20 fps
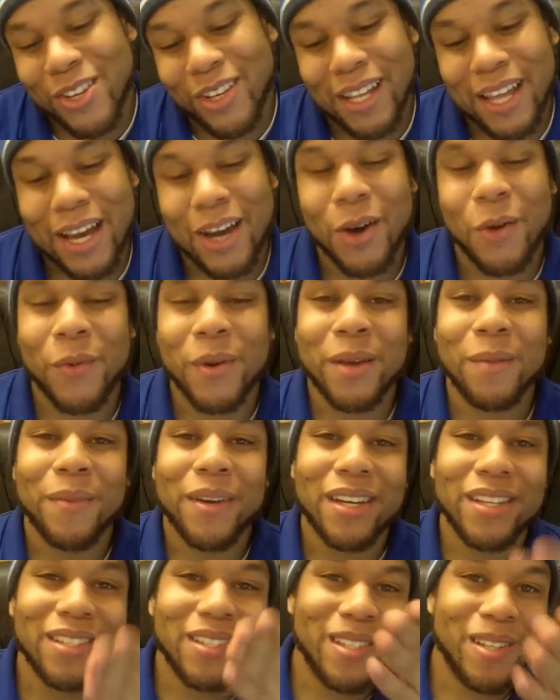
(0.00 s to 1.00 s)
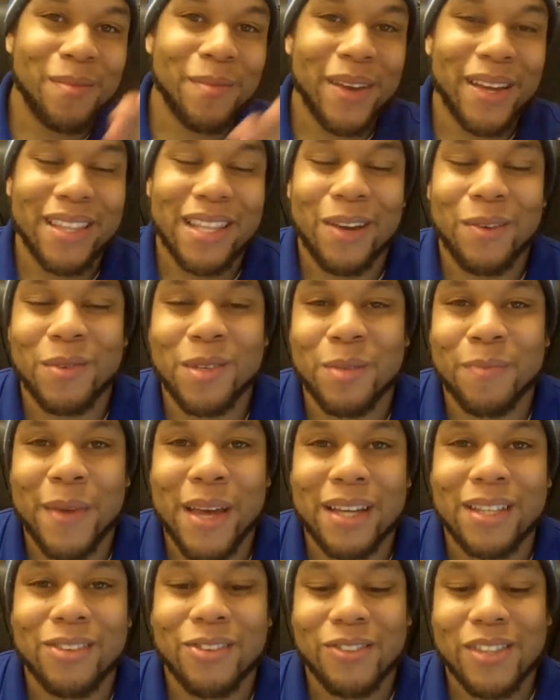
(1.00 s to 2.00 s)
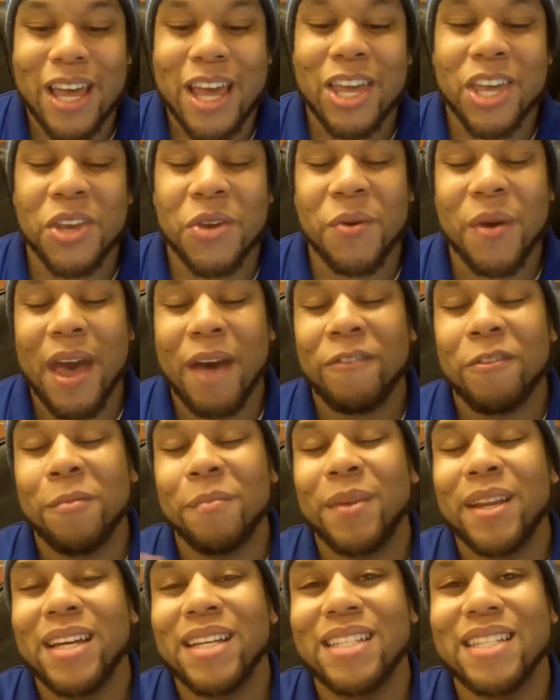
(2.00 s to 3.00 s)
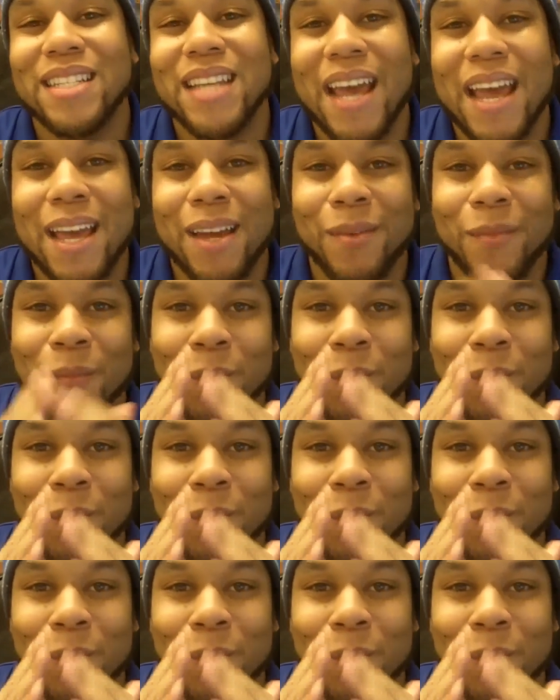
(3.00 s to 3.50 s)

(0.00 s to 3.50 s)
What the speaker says: you like a queen because you demand that respect. So thank you. Have a blessed day.